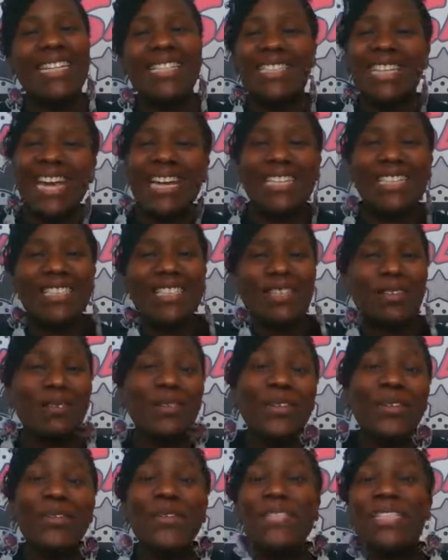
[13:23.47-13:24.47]
and it's got this
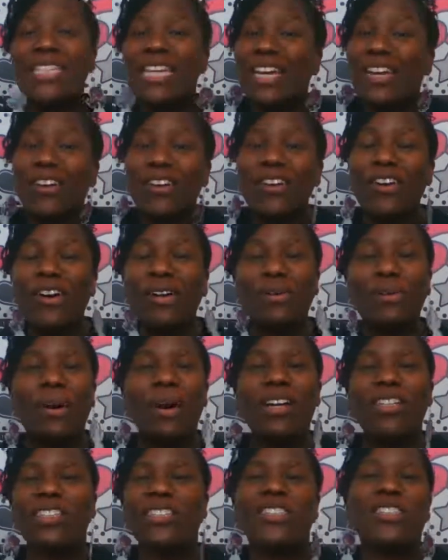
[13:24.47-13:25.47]
cute little ticker on
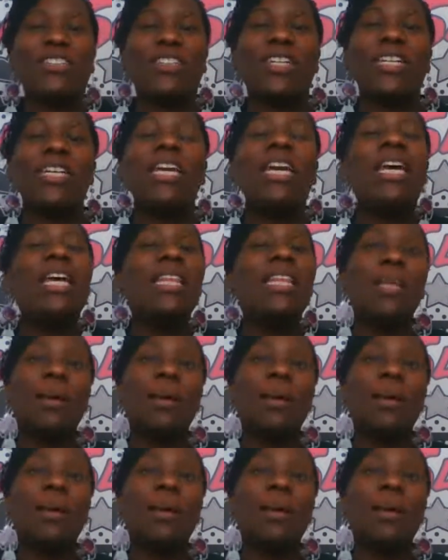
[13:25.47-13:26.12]
Wall Street,